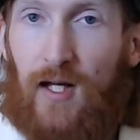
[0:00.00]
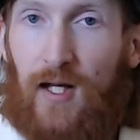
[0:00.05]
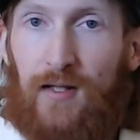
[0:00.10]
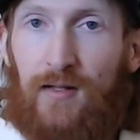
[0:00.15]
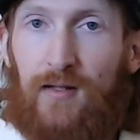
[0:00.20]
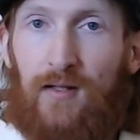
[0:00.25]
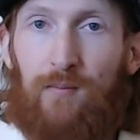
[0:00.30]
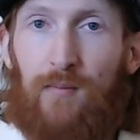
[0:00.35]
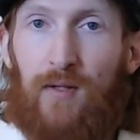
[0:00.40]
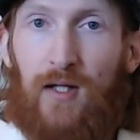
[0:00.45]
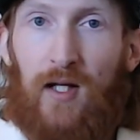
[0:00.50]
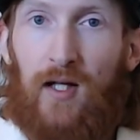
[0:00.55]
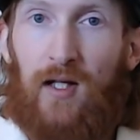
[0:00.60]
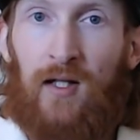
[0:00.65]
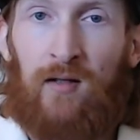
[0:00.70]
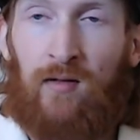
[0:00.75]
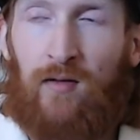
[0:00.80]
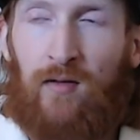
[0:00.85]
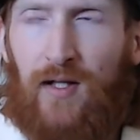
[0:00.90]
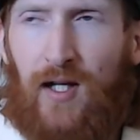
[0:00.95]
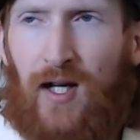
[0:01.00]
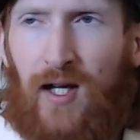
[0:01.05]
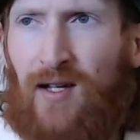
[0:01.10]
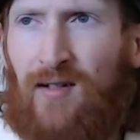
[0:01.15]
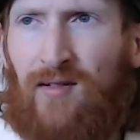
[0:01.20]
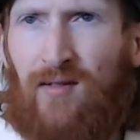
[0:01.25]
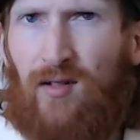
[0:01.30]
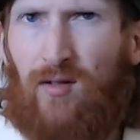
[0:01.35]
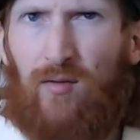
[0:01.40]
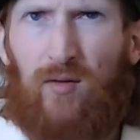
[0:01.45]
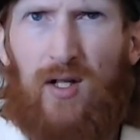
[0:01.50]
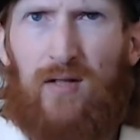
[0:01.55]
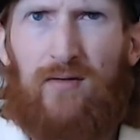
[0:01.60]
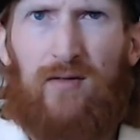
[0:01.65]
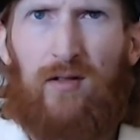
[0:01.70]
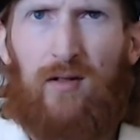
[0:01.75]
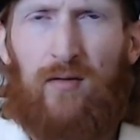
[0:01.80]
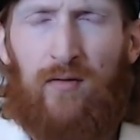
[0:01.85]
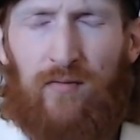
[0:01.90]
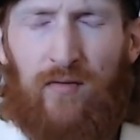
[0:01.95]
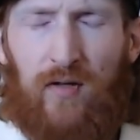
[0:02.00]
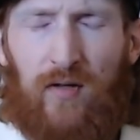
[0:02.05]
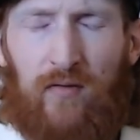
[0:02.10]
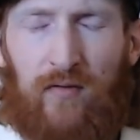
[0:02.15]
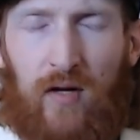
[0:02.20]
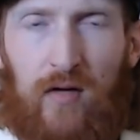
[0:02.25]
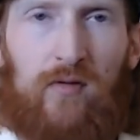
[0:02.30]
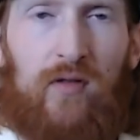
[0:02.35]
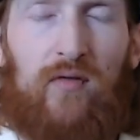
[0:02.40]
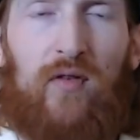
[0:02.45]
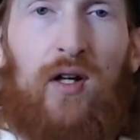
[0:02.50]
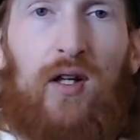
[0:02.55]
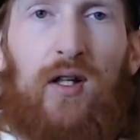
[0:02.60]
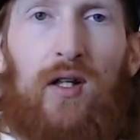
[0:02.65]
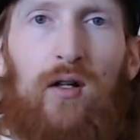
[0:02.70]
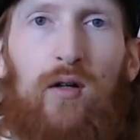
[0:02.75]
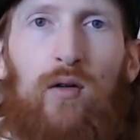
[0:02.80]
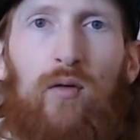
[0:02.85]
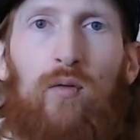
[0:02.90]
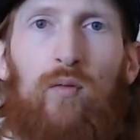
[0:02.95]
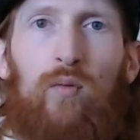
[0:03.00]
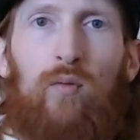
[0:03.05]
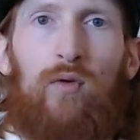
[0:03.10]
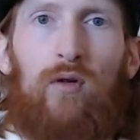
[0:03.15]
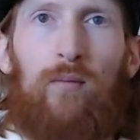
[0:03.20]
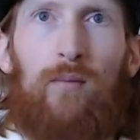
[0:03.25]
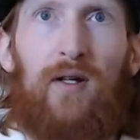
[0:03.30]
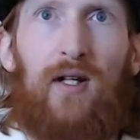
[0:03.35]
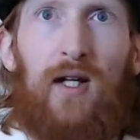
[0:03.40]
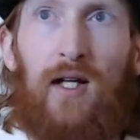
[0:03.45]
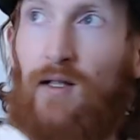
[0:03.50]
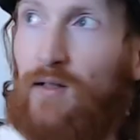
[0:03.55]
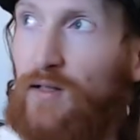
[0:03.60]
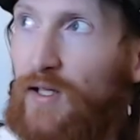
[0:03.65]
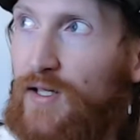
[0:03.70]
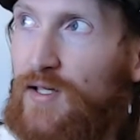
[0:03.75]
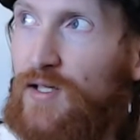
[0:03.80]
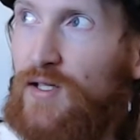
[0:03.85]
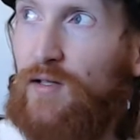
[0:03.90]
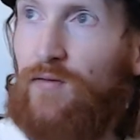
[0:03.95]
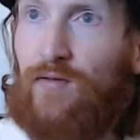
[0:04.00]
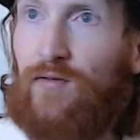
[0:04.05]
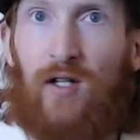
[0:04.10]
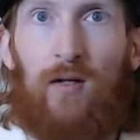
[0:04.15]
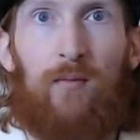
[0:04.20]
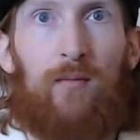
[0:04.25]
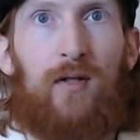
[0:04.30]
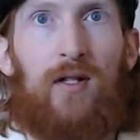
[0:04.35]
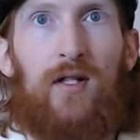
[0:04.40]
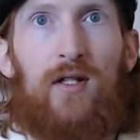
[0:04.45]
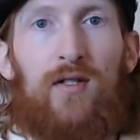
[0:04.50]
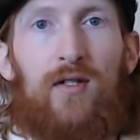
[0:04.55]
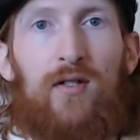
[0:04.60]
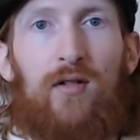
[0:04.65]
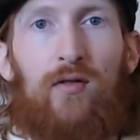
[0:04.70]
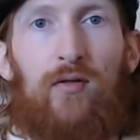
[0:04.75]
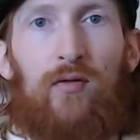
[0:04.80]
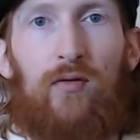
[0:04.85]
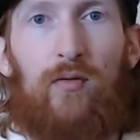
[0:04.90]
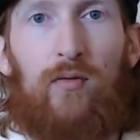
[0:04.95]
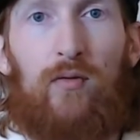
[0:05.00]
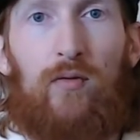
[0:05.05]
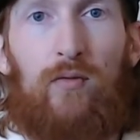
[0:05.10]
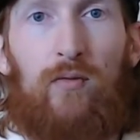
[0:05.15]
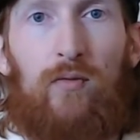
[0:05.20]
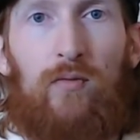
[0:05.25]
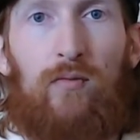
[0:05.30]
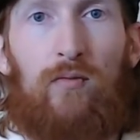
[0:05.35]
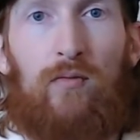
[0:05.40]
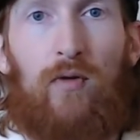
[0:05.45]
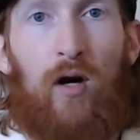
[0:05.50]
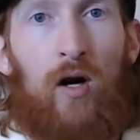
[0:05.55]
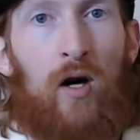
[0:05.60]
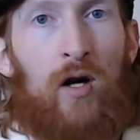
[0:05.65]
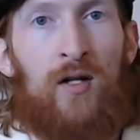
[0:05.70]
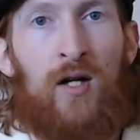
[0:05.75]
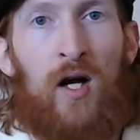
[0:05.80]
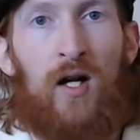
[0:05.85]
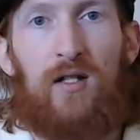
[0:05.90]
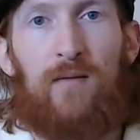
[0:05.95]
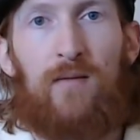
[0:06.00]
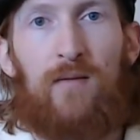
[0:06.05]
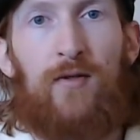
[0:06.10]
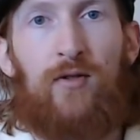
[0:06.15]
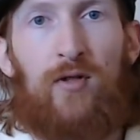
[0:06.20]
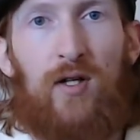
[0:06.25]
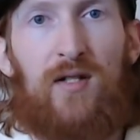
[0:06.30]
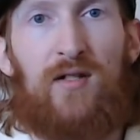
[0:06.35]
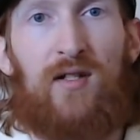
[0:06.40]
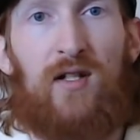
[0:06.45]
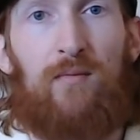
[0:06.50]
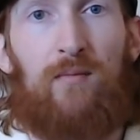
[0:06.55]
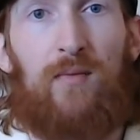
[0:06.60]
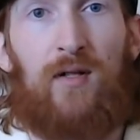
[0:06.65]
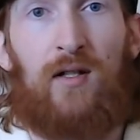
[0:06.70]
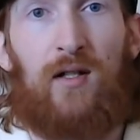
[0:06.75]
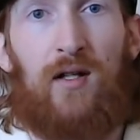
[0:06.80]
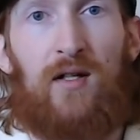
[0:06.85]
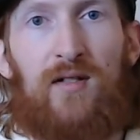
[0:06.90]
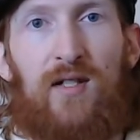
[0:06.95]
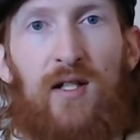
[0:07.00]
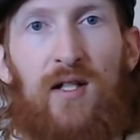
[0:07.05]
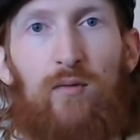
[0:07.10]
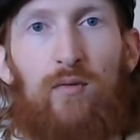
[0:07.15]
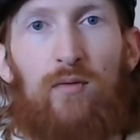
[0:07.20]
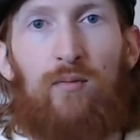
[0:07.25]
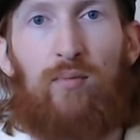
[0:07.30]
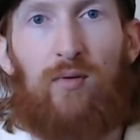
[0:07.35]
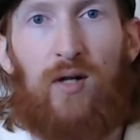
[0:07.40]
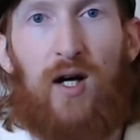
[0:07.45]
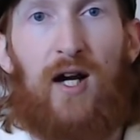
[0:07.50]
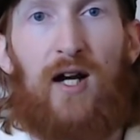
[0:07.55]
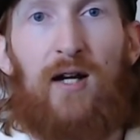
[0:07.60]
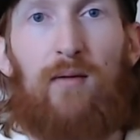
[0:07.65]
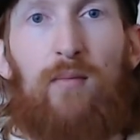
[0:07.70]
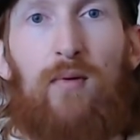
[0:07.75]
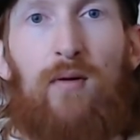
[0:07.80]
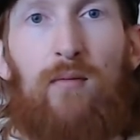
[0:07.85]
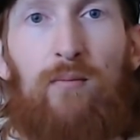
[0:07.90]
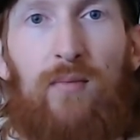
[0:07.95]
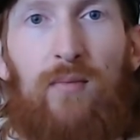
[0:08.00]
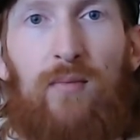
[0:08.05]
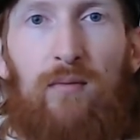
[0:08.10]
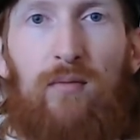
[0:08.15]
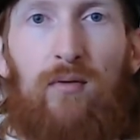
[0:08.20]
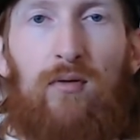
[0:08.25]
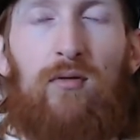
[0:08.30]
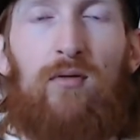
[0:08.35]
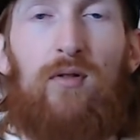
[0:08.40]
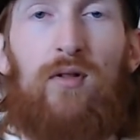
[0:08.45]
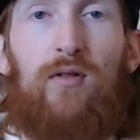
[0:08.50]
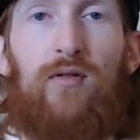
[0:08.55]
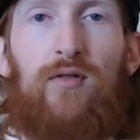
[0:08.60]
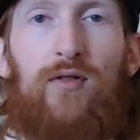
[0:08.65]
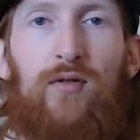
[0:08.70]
beginning or the end or whatever of every video will be a list of companies who are not to be trusted because they will bribe people to